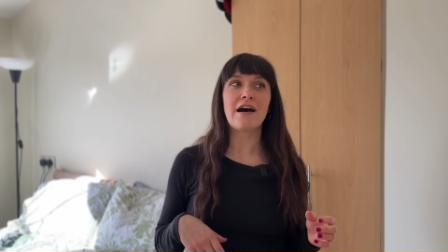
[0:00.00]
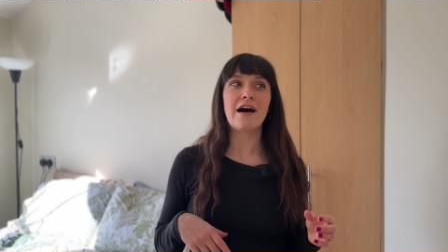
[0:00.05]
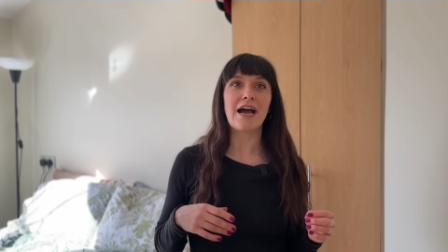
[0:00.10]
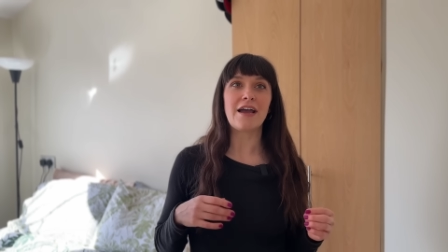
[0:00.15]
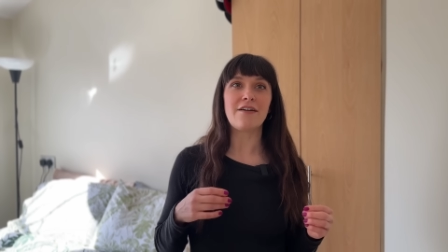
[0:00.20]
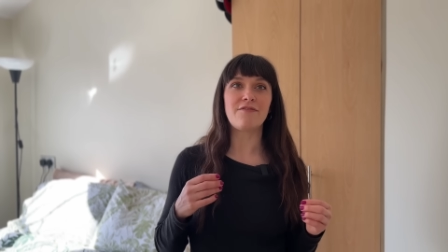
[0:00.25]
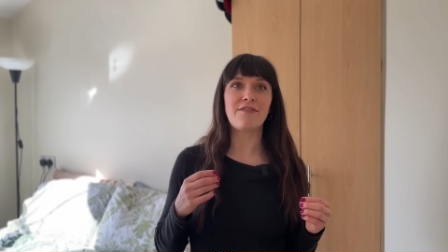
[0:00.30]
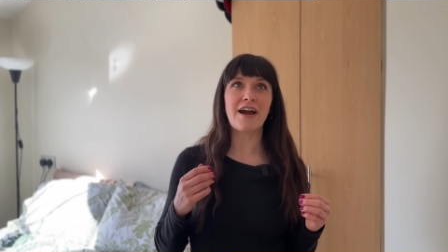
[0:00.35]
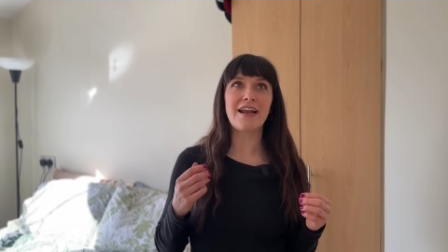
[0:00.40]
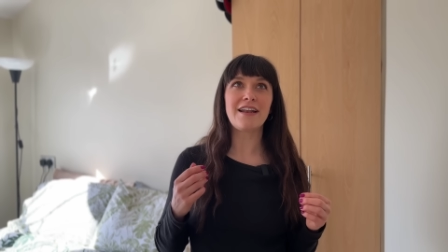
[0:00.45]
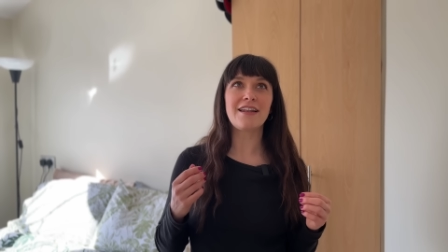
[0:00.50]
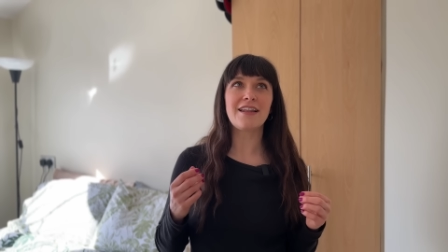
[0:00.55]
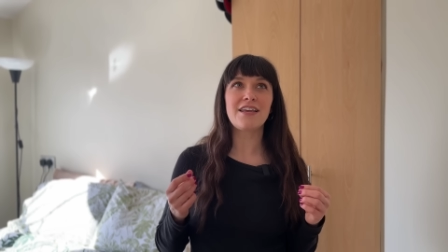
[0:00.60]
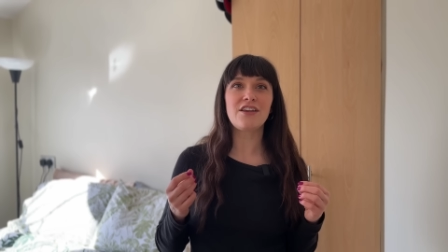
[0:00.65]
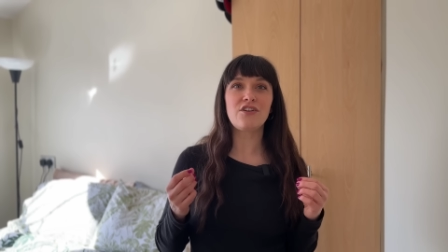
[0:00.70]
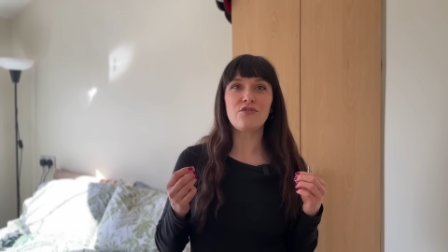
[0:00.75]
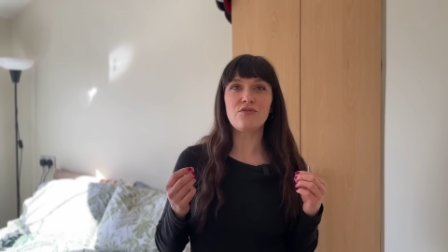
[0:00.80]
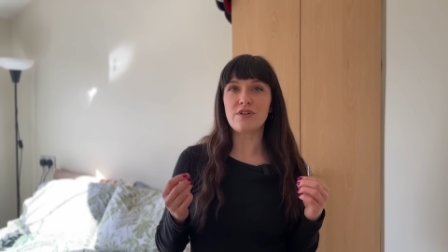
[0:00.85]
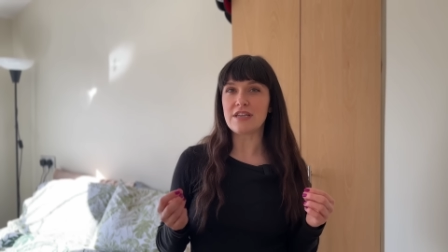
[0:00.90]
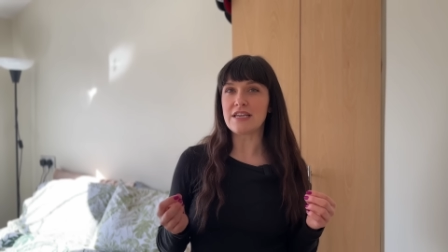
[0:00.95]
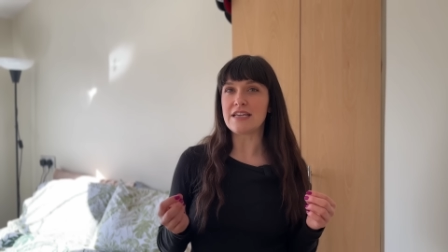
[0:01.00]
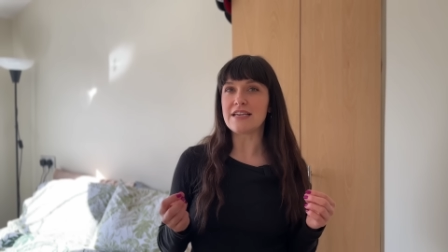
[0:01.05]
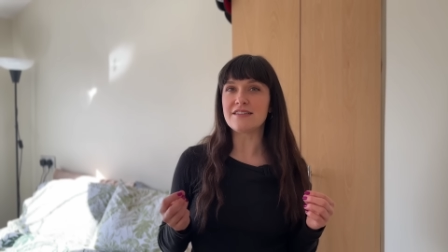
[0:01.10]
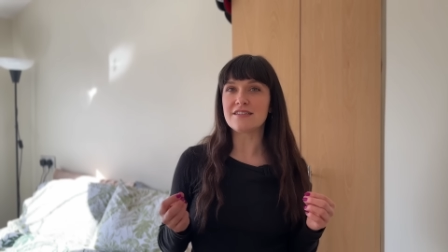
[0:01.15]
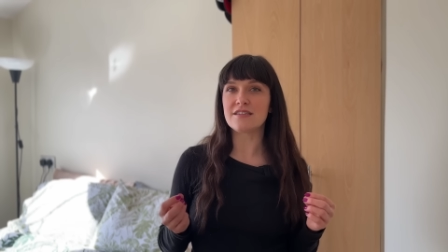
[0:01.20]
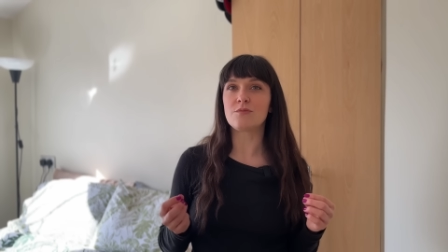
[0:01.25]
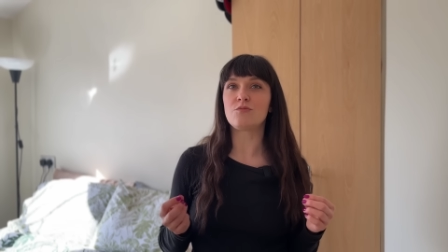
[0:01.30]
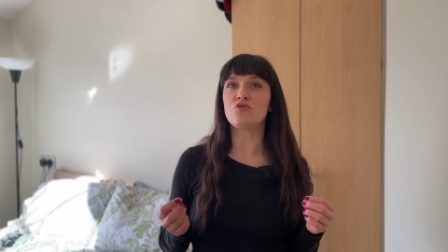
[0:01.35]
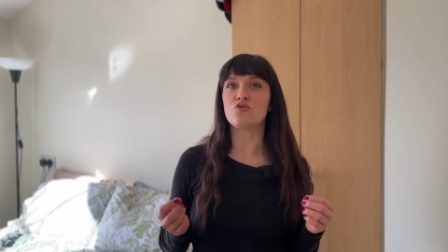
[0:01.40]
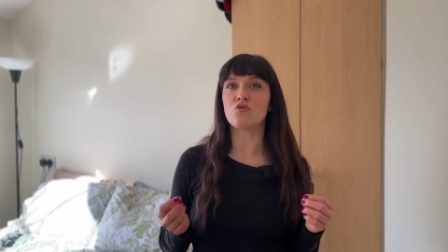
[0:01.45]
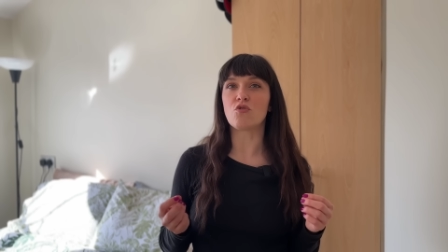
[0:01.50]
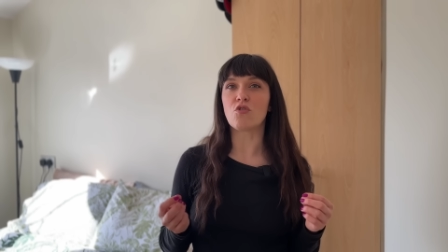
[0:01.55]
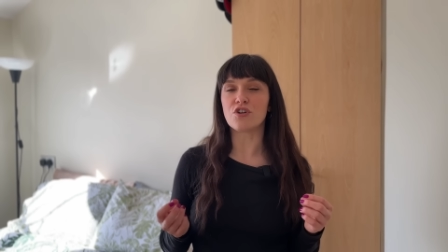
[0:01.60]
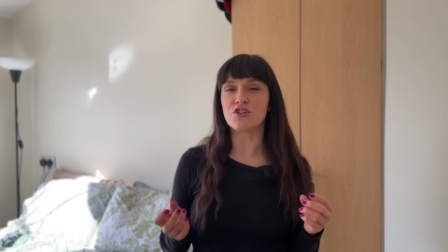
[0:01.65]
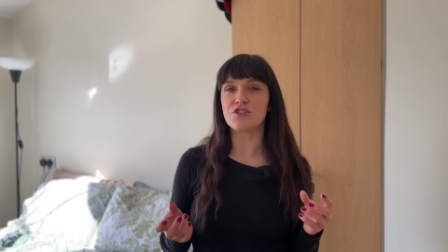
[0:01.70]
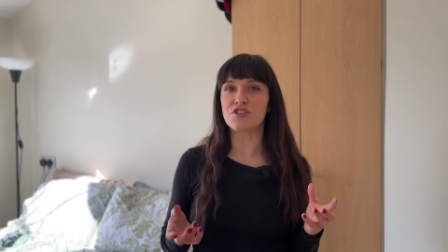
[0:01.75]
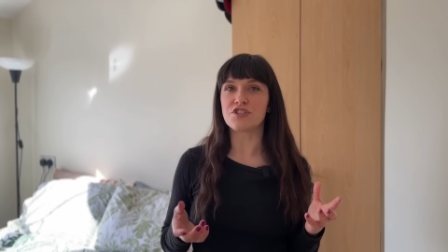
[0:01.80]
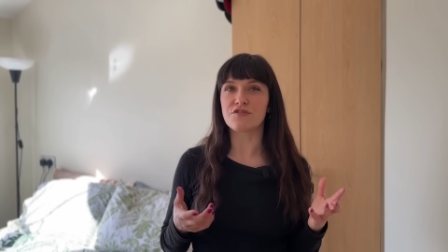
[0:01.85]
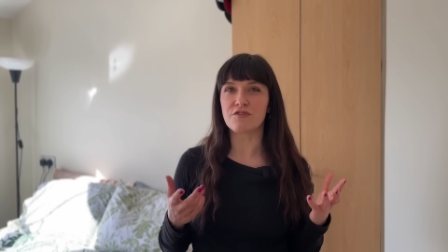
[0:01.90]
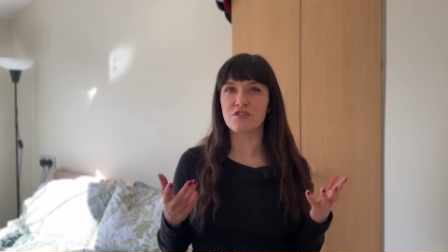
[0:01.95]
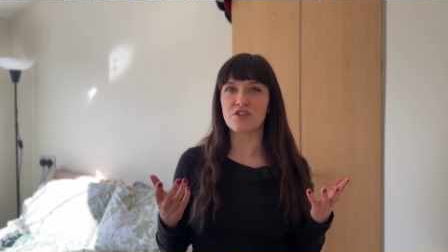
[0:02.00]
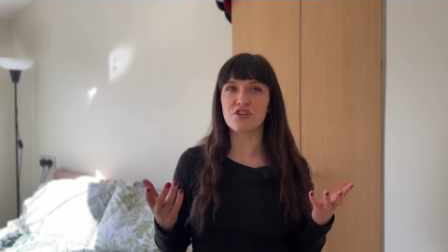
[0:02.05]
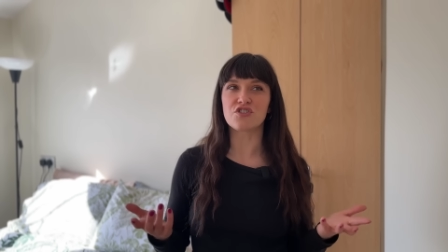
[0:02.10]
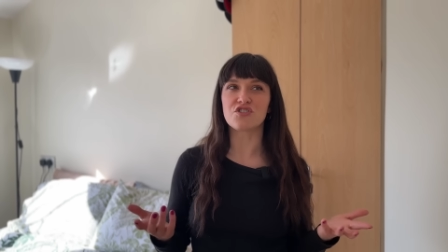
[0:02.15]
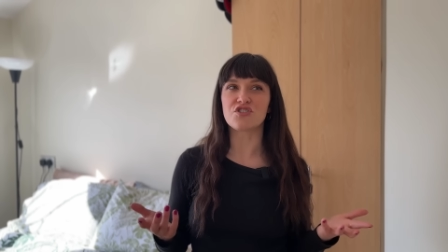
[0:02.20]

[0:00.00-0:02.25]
I find like you need some drawers just for your